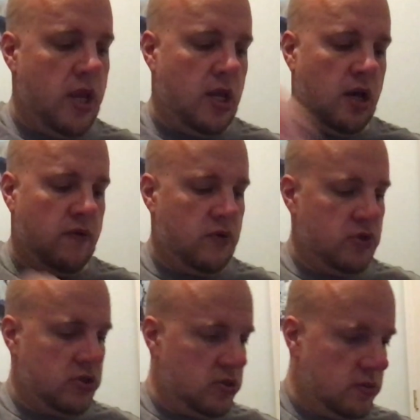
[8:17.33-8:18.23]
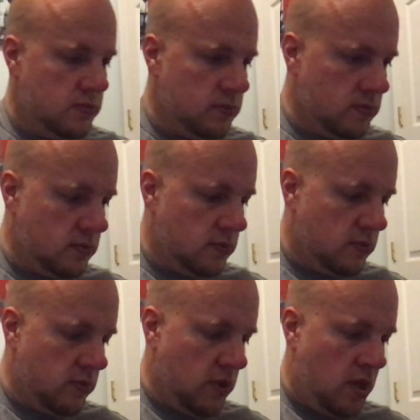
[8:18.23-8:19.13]
covers.
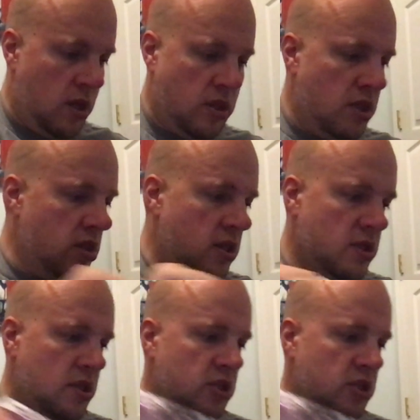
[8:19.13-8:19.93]
This